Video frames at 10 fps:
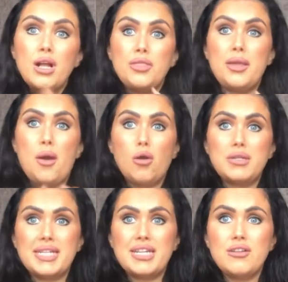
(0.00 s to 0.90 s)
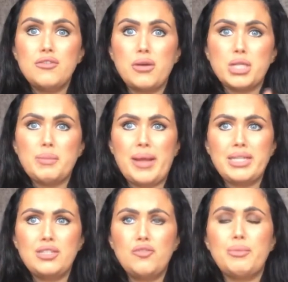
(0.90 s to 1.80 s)
They are dear, they're
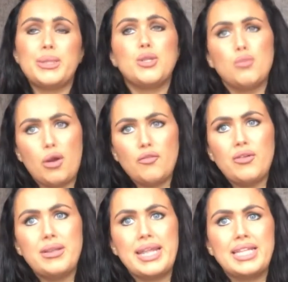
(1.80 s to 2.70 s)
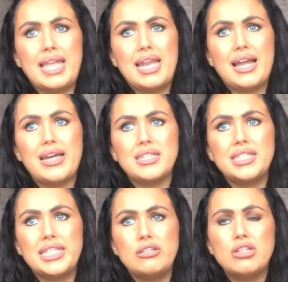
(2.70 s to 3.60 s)
expensive, but they're worth it. Like, they last
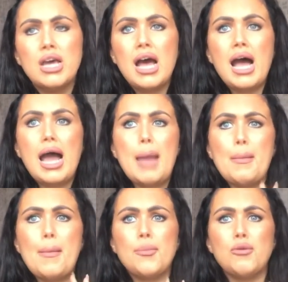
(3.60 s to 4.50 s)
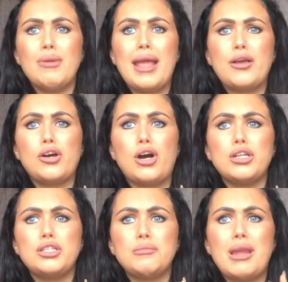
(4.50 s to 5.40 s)
years. I remember when I
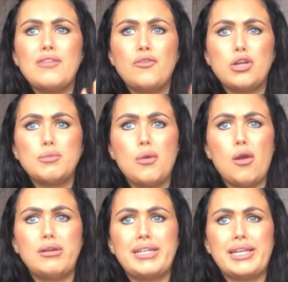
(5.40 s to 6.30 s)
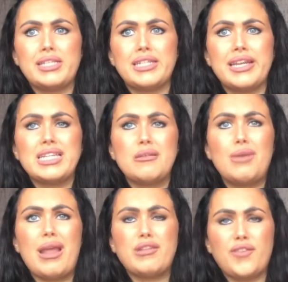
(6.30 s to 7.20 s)
got my first pair of GHDs when
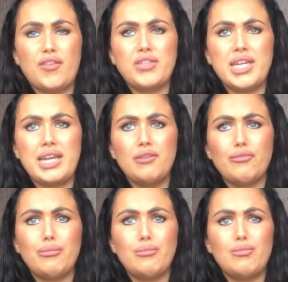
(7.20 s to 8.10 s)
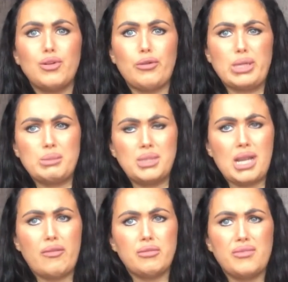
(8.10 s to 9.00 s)
I was 15 from the Christmas
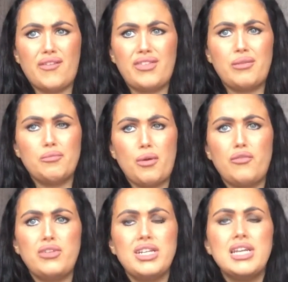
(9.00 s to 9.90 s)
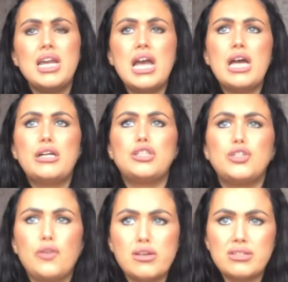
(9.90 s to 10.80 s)
after my 15th birthday in
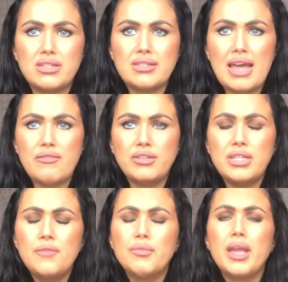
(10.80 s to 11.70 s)
2007.